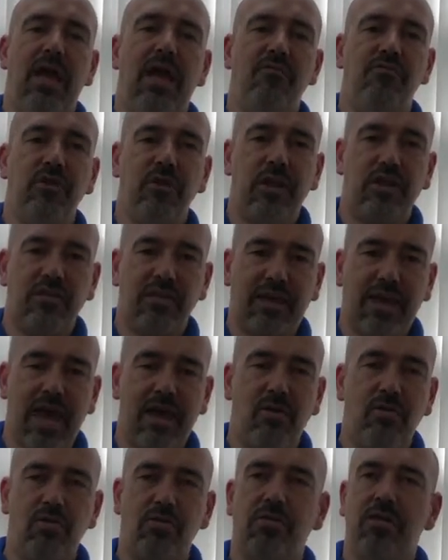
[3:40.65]
If you're into
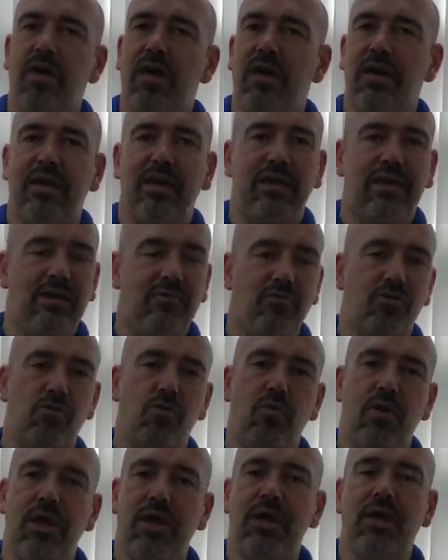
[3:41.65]
kennels, give us
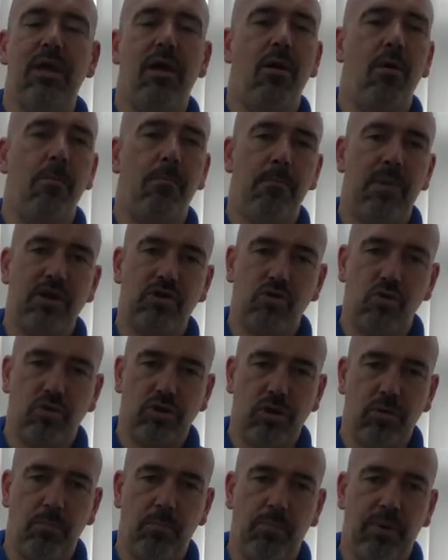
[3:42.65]
a ring. Make sure
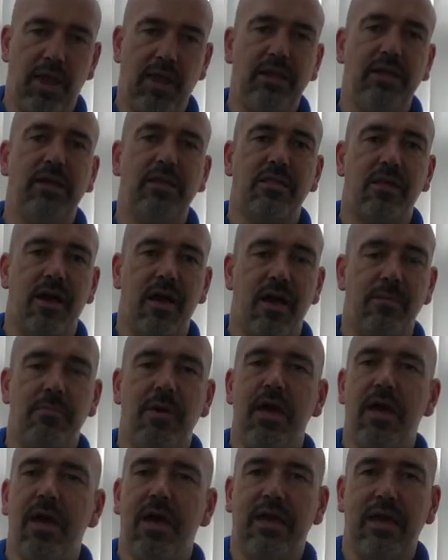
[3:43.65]
you have plenty of
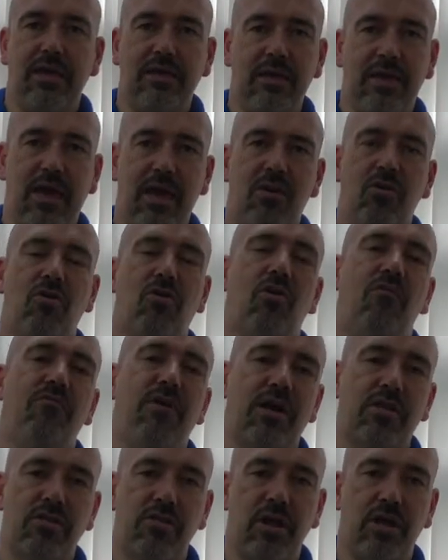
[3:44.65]
time. Get your kennel cough
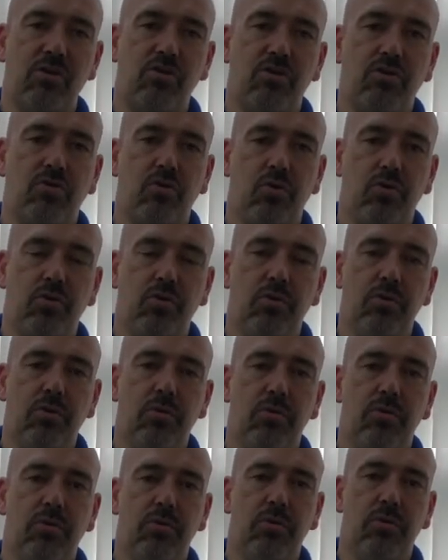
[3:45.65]
vaccination done.
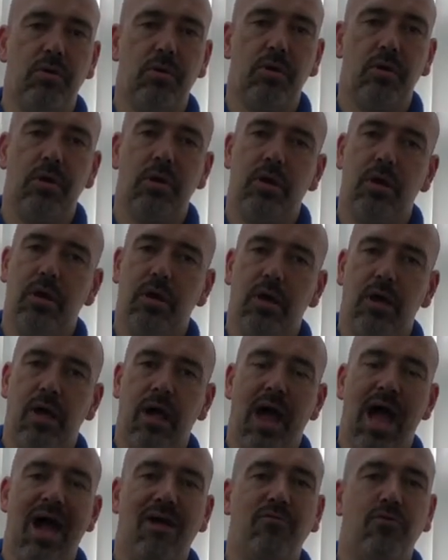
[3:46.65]

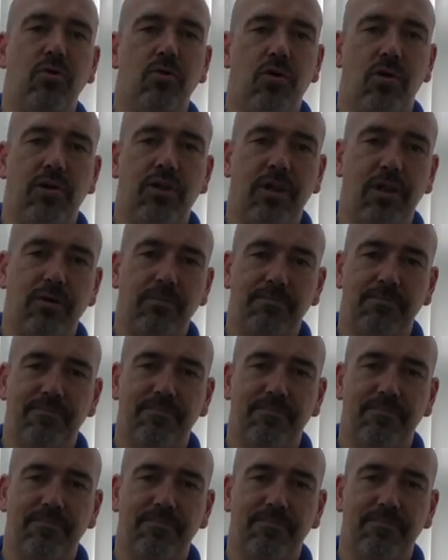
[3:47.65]
Have a good holiday.